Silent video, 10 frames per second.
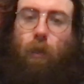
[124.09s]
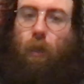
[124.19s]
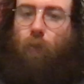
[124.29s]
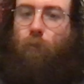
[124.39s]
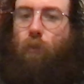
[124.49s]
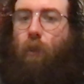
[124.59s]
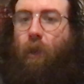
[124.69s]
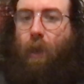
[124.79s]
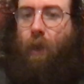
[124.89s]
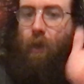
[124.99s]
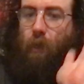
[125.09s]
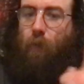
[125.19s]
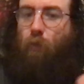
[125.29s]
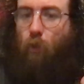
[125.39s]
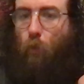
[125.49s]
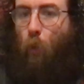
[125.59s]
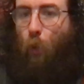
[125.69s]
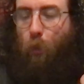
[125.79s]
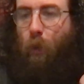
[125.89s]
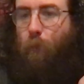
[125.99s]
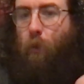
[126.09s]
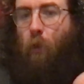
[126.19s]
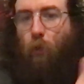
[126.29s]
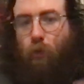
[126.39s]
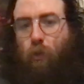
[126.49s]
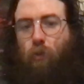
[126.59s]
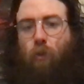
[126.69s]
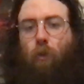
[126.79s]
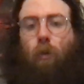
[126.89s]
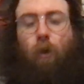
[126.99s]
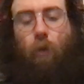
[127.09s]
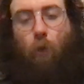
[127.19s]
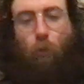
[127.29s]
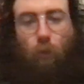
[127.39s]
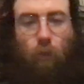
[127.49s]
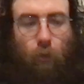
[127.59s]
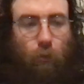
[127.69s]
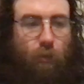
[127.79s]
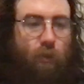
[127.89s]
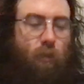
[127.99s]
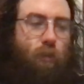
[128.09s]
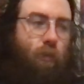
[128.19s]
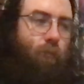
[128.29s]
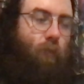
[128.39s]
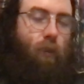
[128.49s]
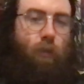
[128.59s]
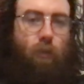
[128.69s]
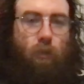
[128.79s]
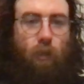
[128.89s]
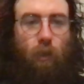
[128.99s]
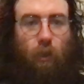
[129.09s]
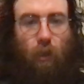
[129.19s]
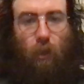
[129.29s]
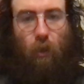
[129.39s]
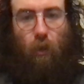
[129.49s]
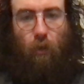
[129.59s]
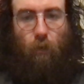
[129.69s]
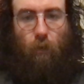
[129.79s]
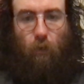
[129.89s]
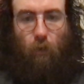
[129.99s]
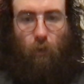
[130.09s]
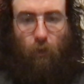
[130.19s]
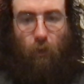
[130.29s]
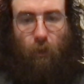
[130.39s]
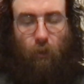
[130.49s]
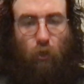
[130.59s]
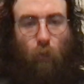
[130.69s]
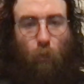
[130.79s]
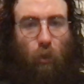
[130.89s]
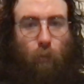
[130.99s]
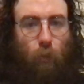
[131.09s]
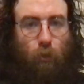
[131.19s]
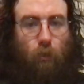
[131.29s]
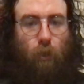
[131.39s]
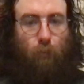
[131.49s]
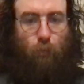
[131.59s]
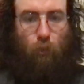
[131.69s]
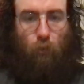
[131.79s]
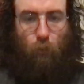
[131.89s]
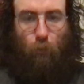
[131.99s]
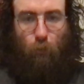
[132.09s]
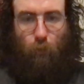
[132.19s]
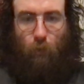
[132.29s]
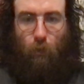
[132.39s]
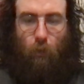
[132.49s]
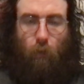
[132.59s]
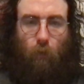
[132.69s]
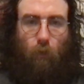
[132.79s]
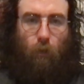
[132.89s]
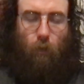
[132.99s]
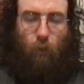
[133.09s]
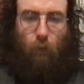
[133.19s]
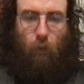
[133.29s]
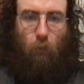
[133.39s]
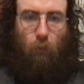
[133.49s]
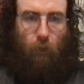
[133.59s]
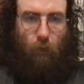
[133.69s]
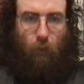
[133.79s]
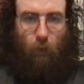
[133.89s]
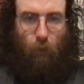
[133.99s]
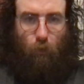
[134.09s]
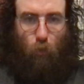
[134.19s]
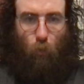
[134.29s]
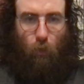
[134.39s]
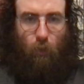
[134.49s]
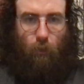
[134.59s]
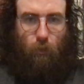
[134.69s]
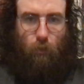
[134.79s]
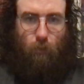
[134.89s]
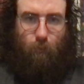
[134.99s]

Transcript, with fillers: even again, even though the world they built, how, how this city that's on one of the moons of Neptune, Neptune is quite